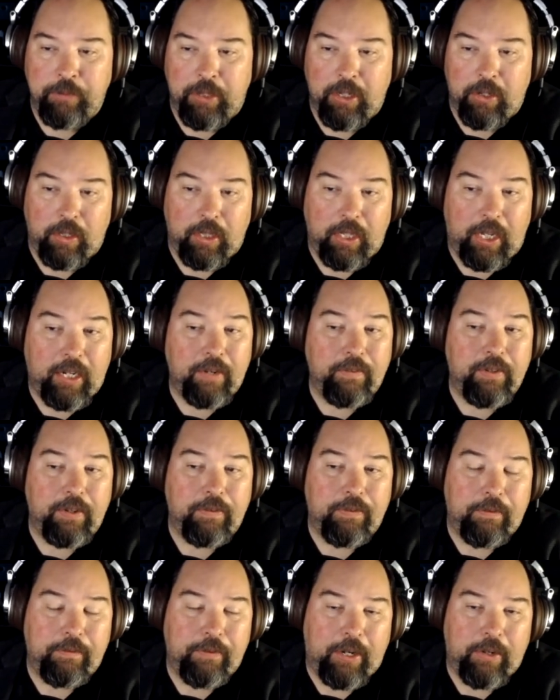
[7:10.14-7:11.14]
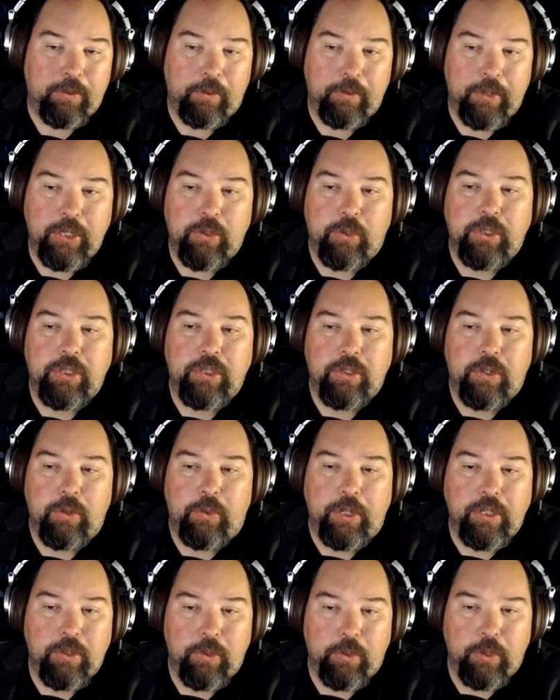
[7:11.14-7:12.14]
you know a lot of different federal resources
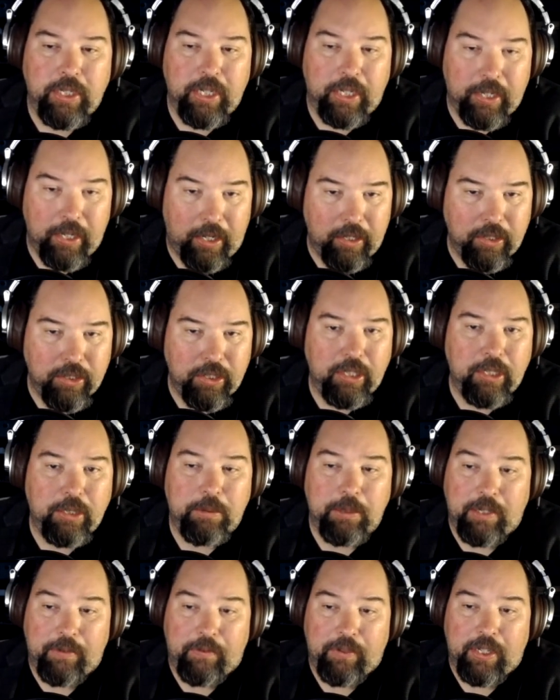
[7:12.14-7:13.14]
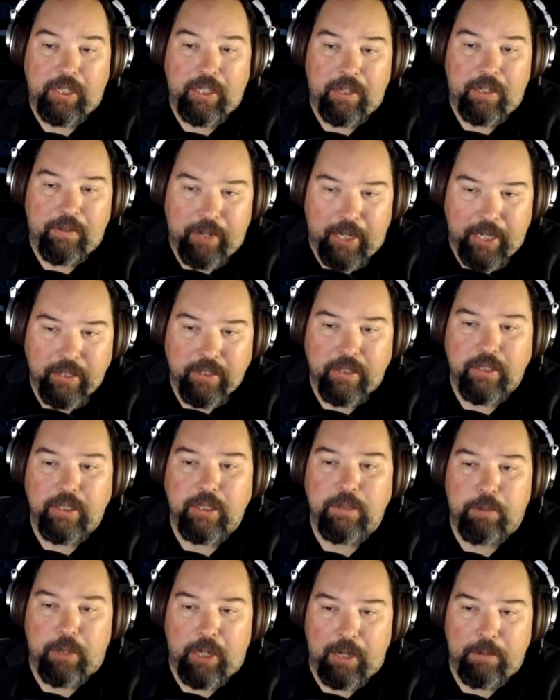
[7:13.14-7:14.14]
going toward technology specifically devices
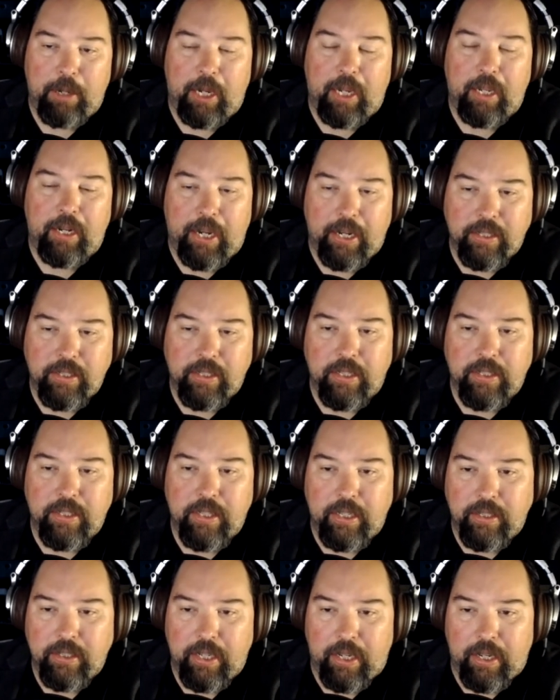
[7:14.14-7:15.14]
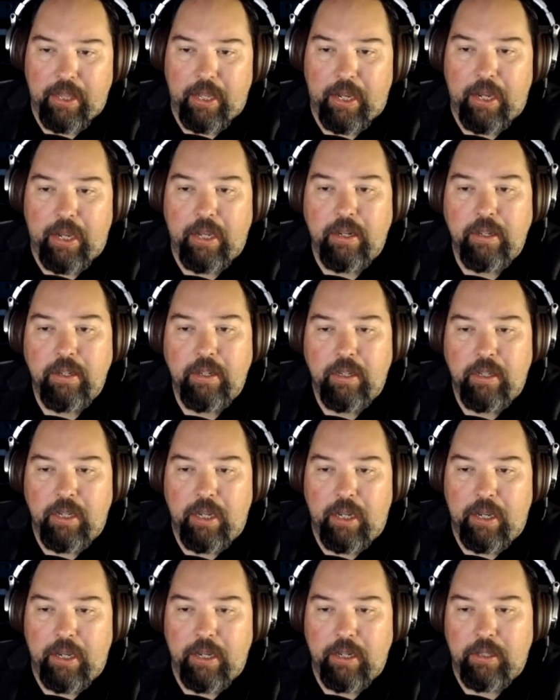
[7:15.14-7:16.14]
broadband access things like that
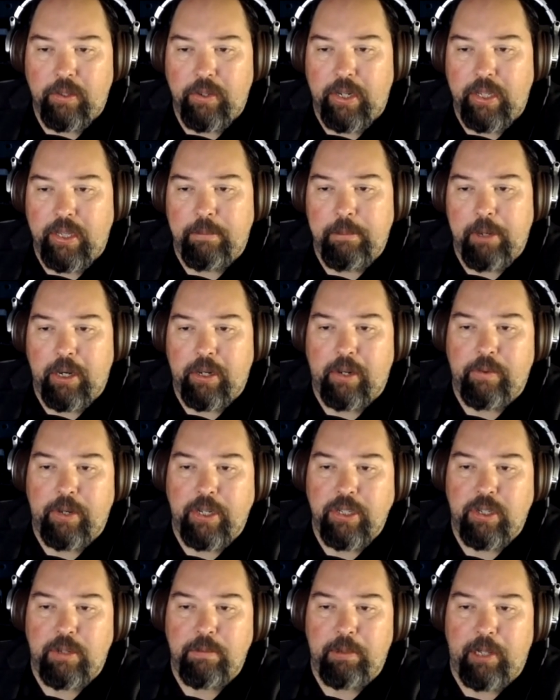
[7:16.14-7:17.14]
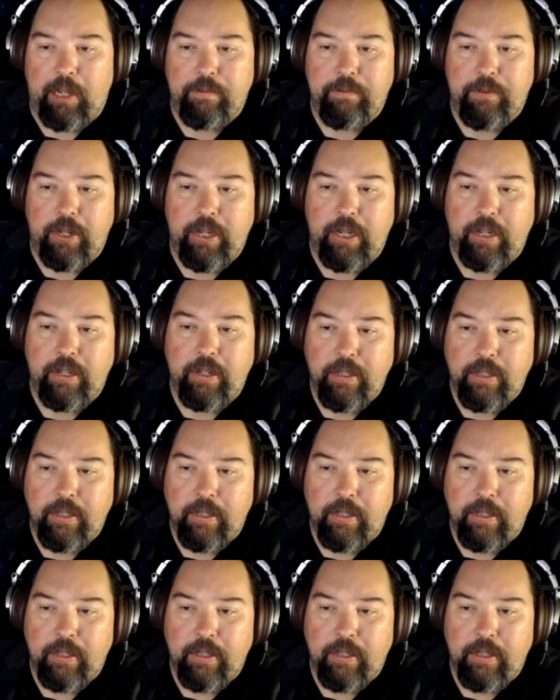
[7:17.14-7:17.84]
uh, including the american rescue plan funding